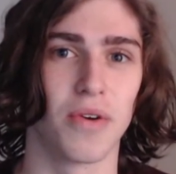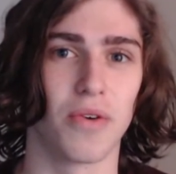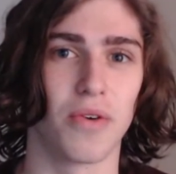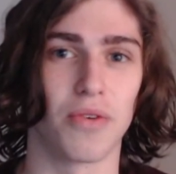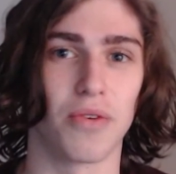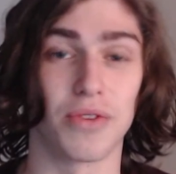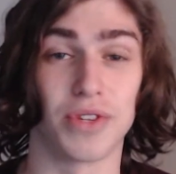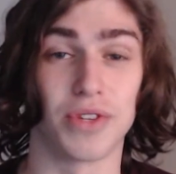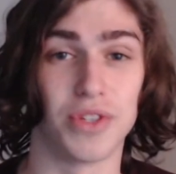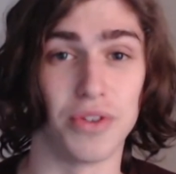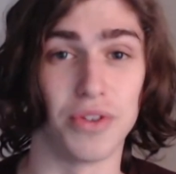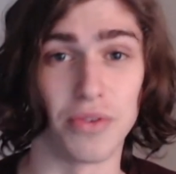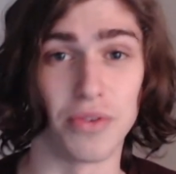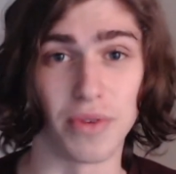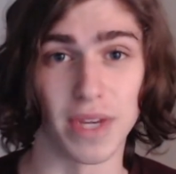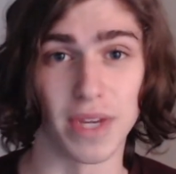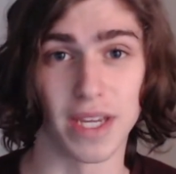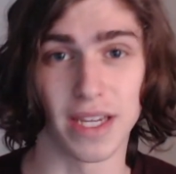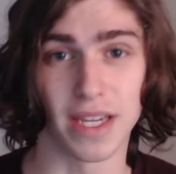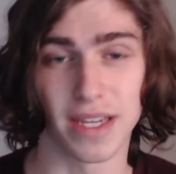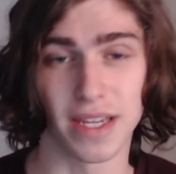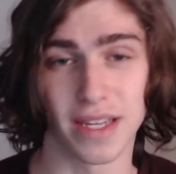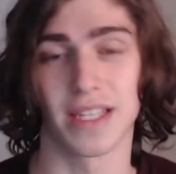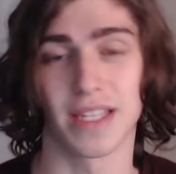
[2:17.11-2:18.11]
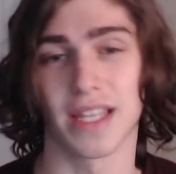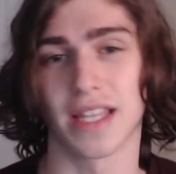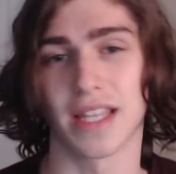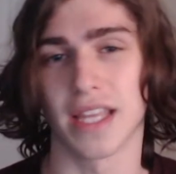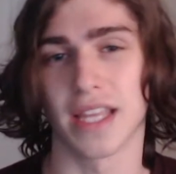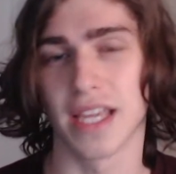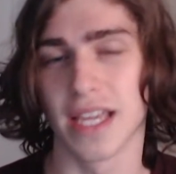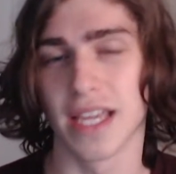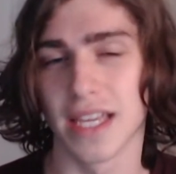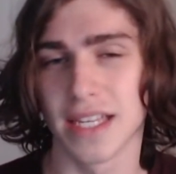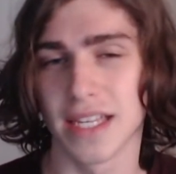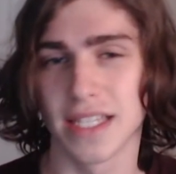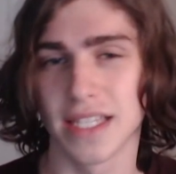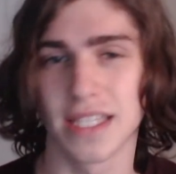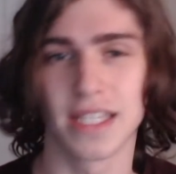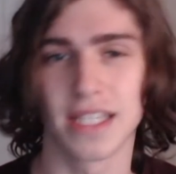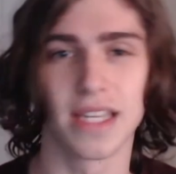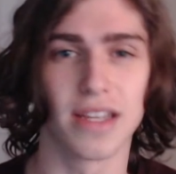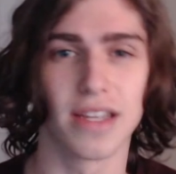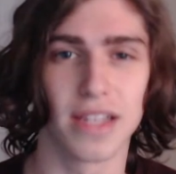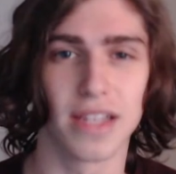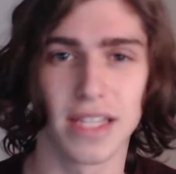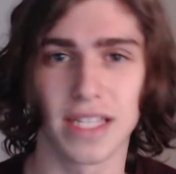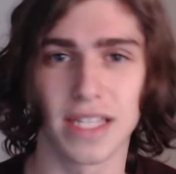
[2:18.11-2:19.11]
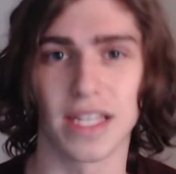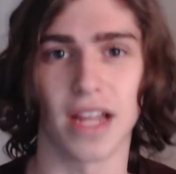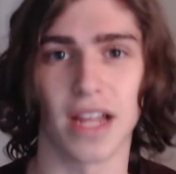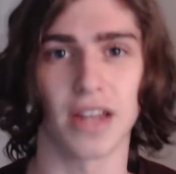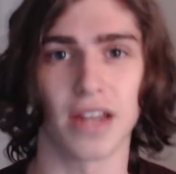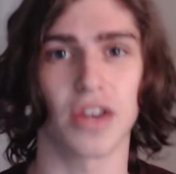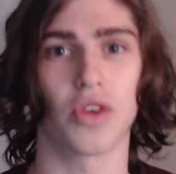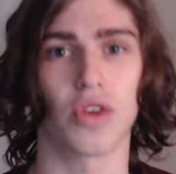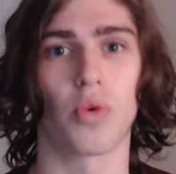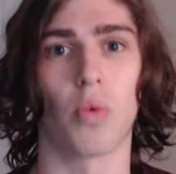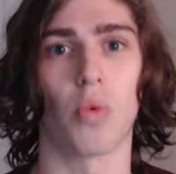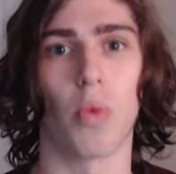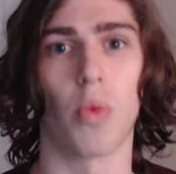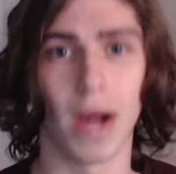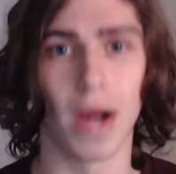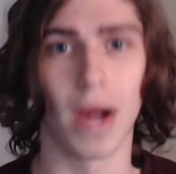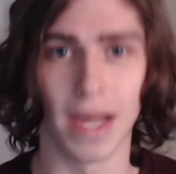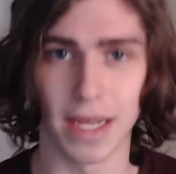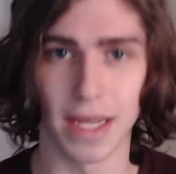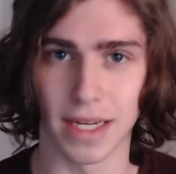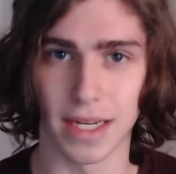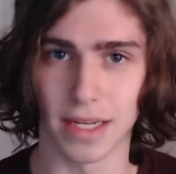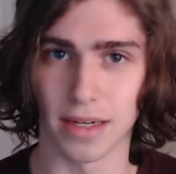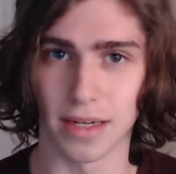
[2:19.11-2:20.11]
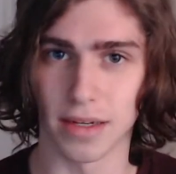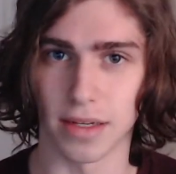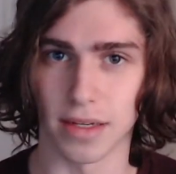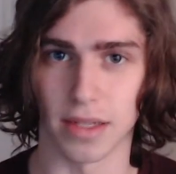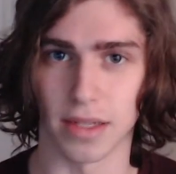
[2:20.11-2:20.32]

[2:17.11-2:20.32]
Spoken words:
Or do we? See, the thing is, still it's not quite,